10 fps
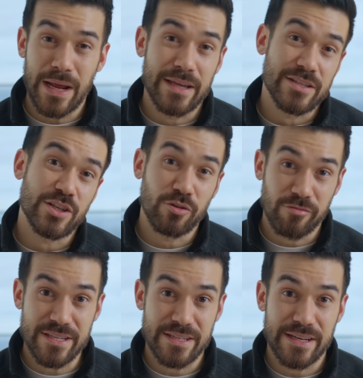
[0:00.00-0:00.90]
as
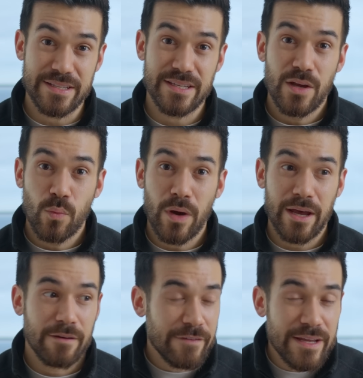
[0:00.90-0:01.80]
heuristics,
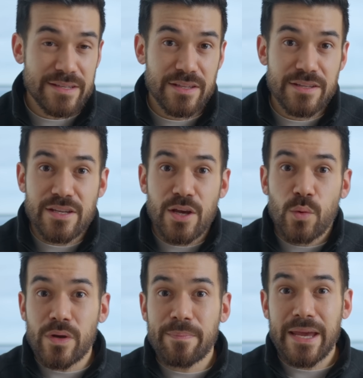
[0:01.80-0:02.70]
where, for instance,
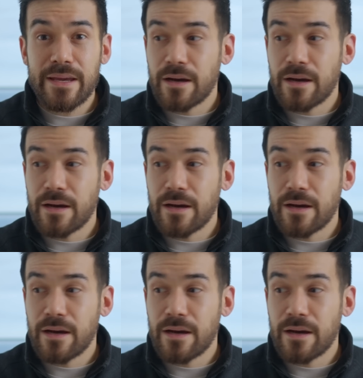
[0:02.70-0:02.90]
we may